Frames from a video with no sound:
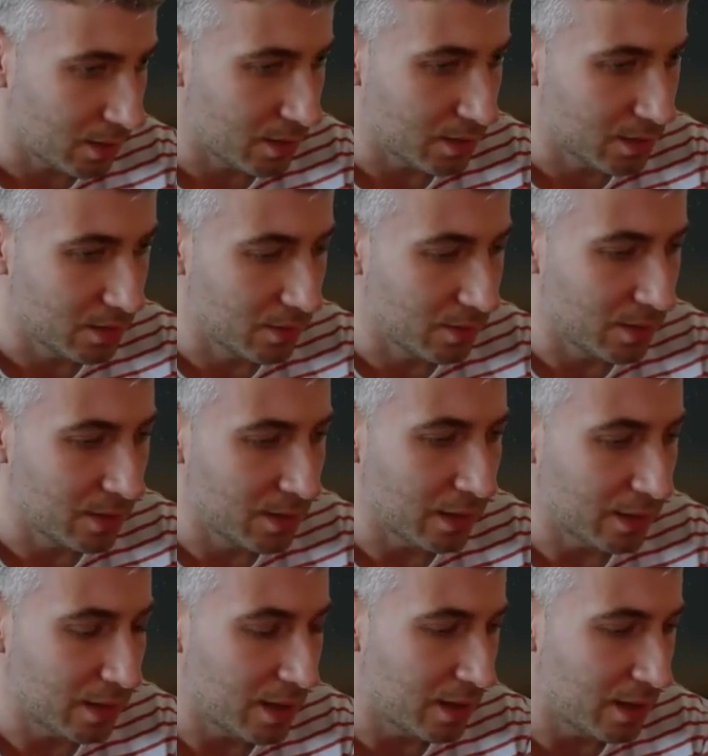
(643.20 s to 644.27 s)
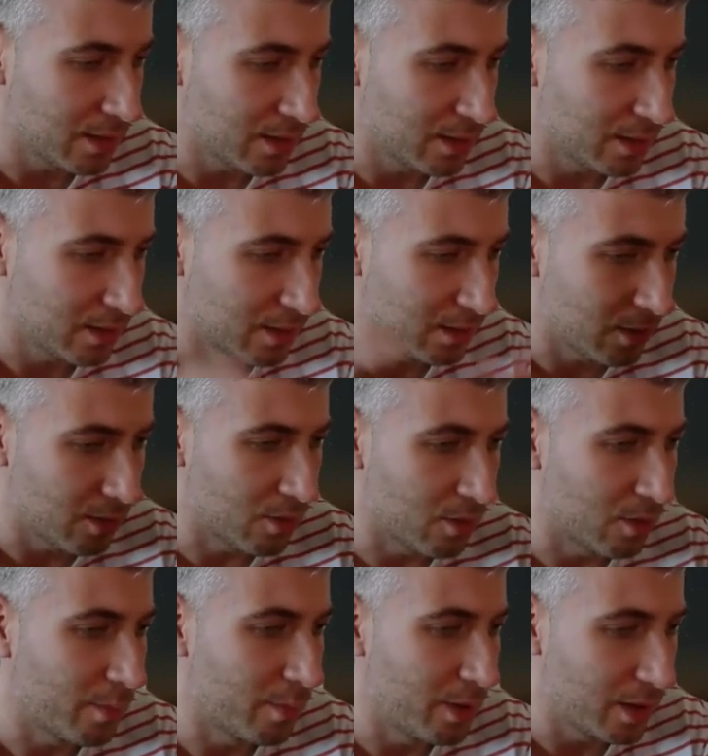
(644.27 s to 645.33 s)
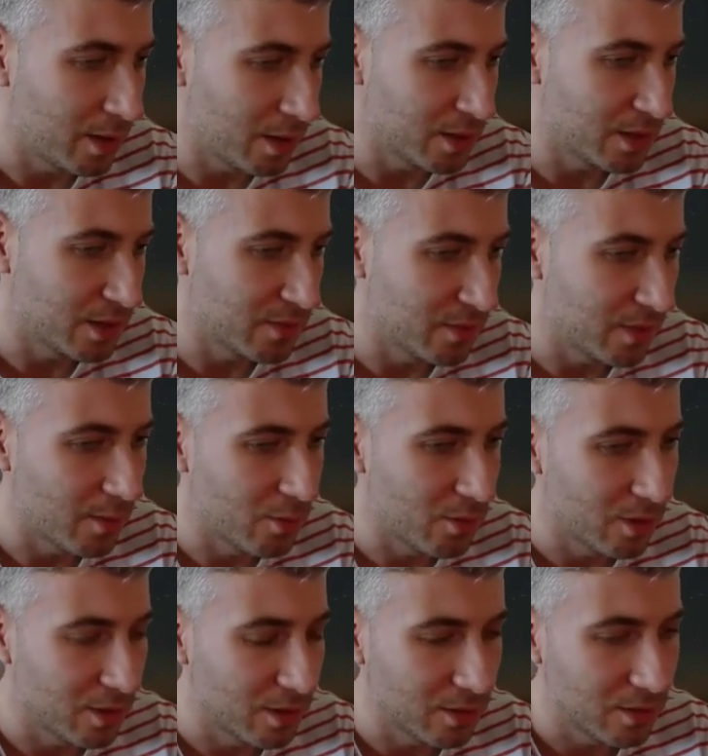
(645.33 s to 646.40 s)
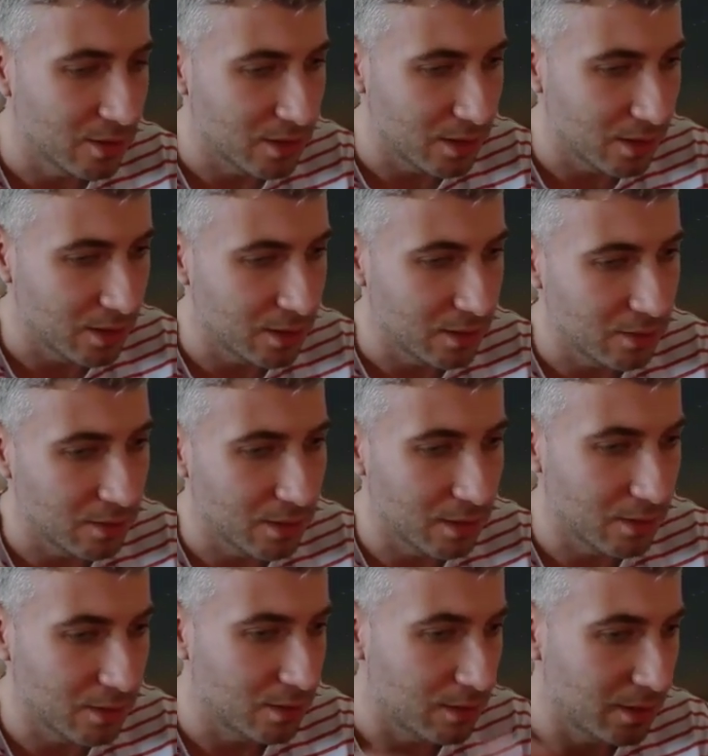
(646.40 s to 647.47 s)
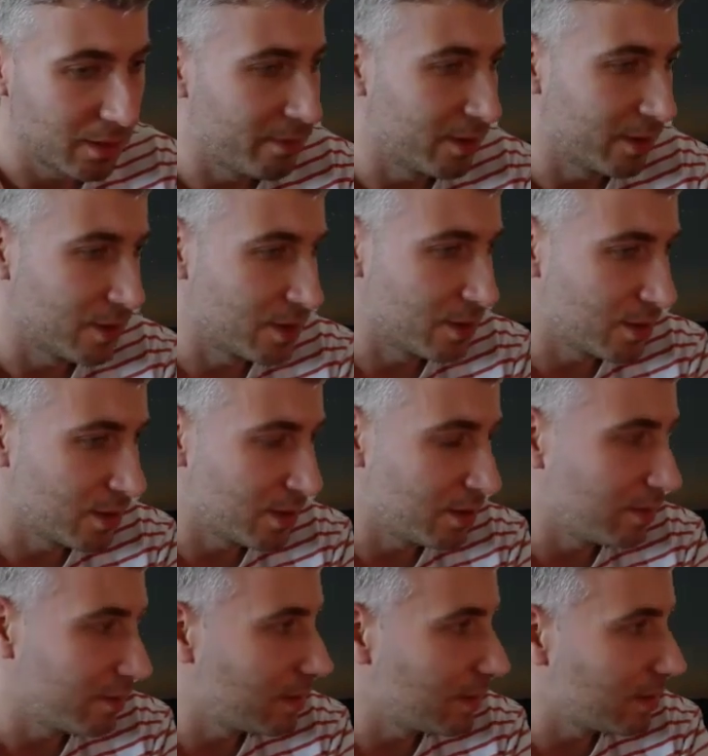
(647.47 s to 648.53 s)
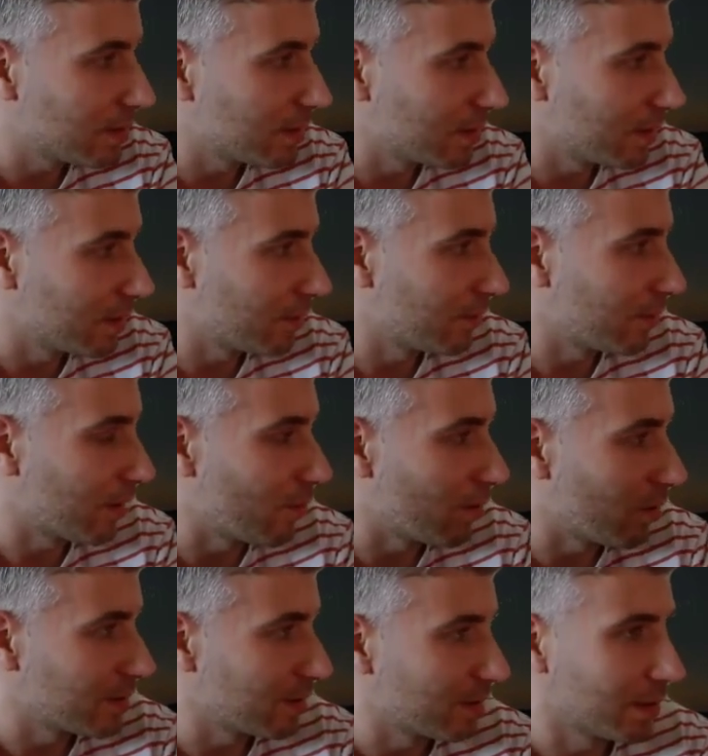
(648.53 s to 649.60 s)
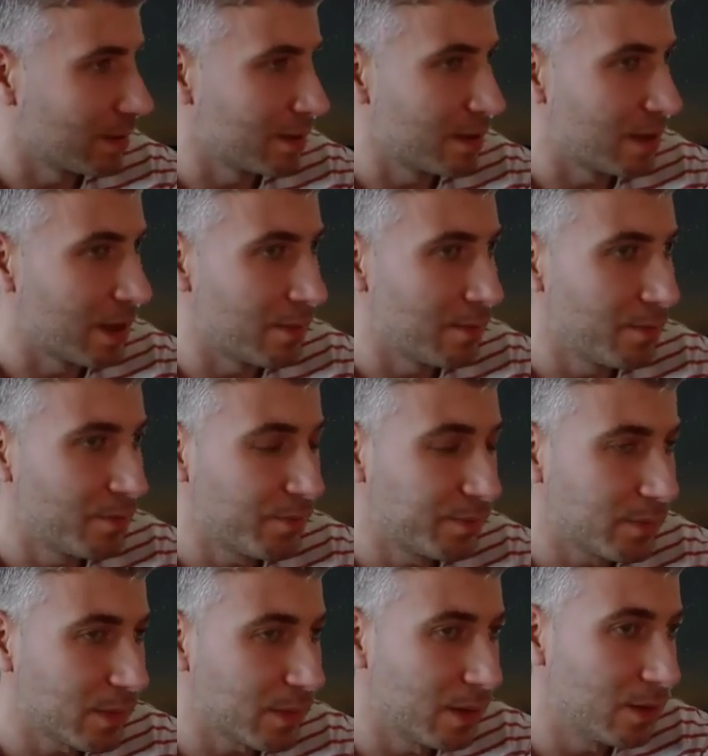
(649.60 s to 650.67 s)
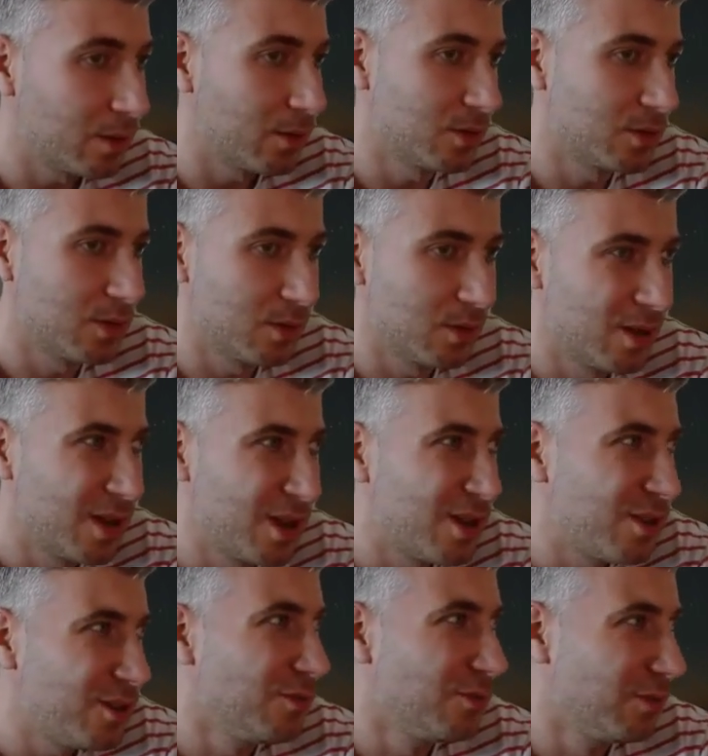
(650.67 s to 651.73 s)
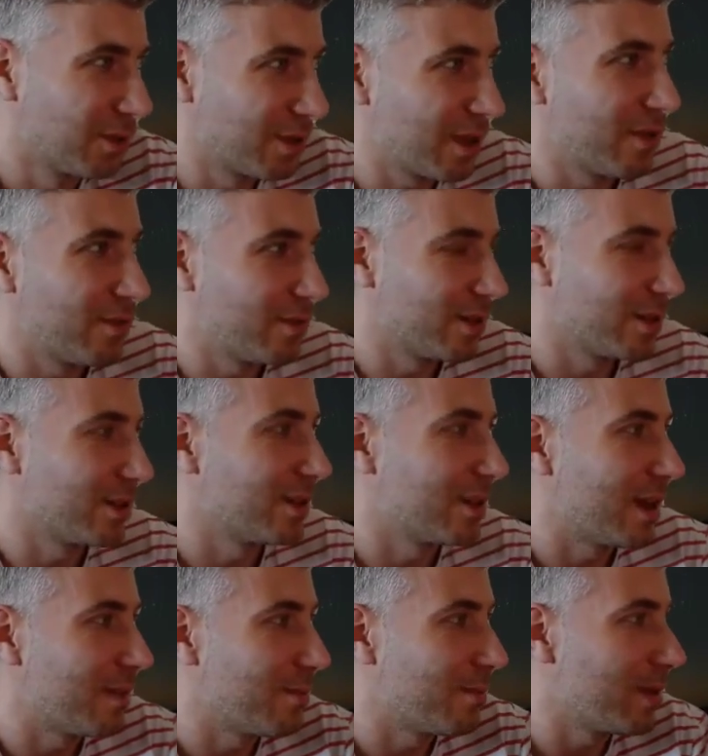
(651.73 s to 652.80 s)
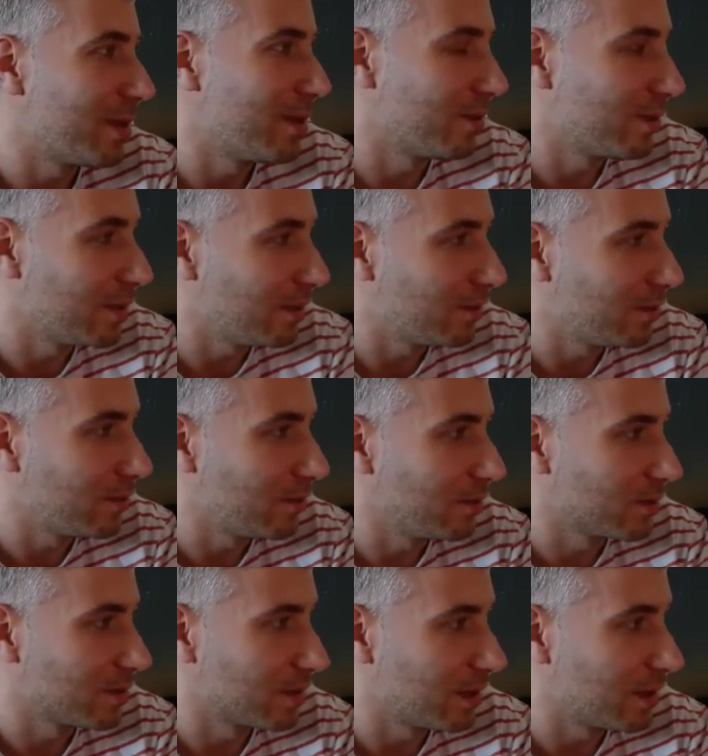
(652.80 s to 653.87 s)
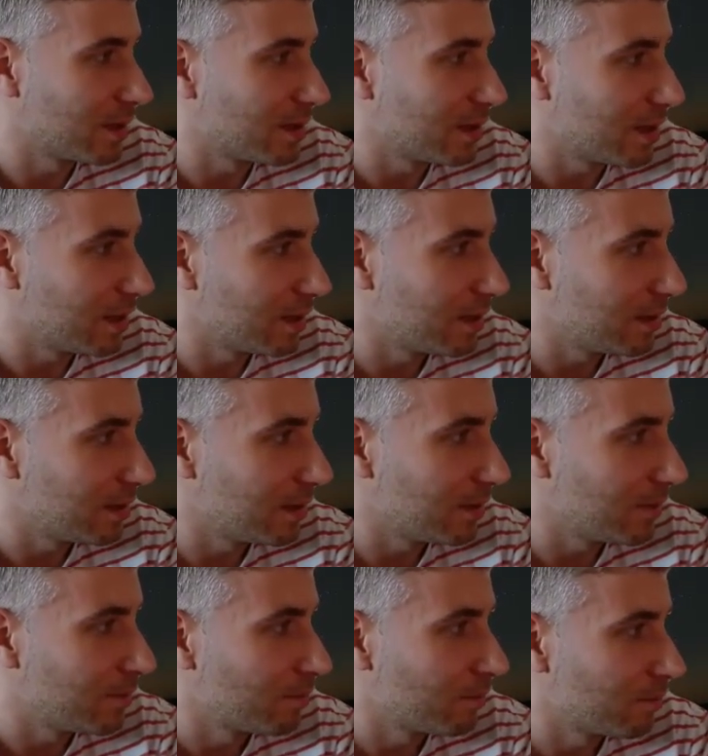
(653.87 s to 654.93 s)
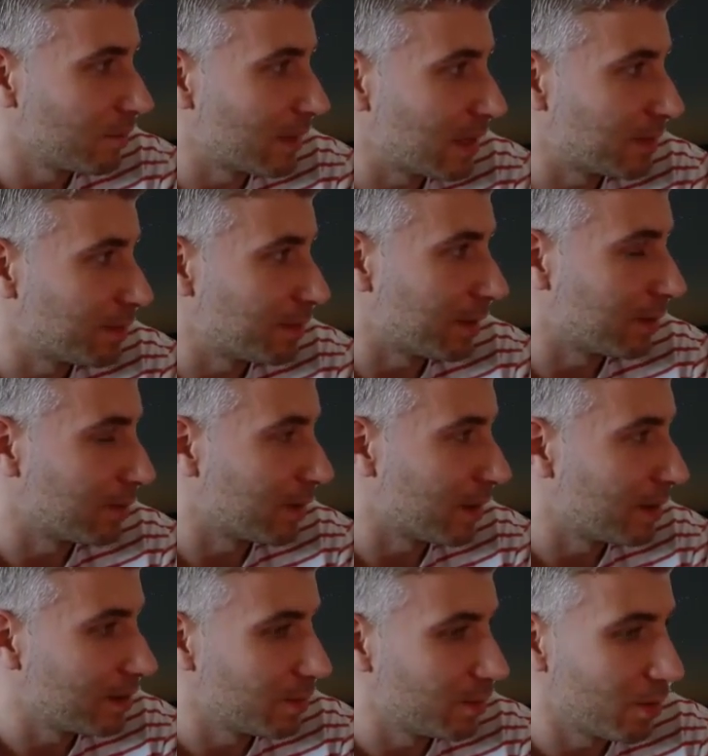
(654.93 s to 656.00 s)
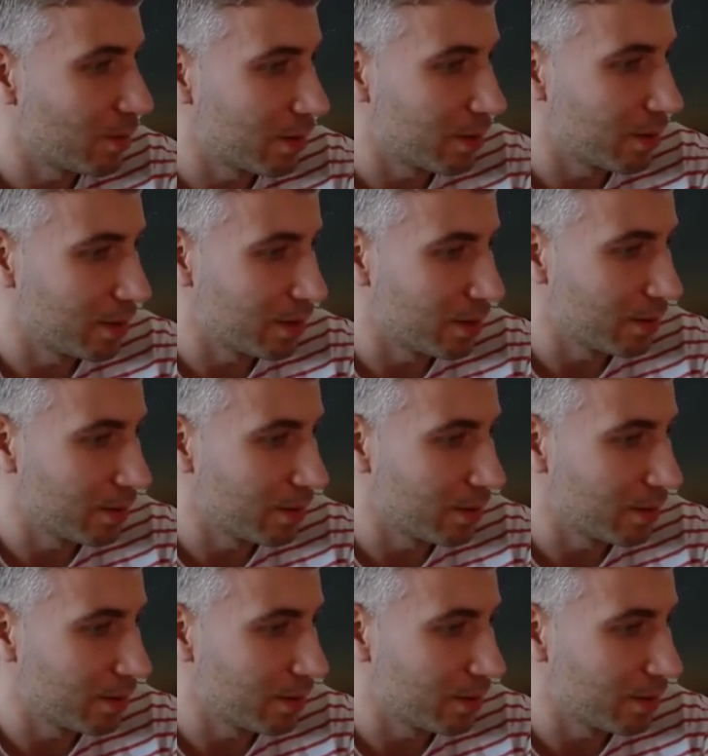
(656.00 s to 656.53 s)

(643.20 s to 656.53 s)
So in that case, your core application is framework agnostic and you cannot leverage any of these frameworks at runtime. And also, you would have the runtime penalty if you use, let's say, the aspect-oriented programming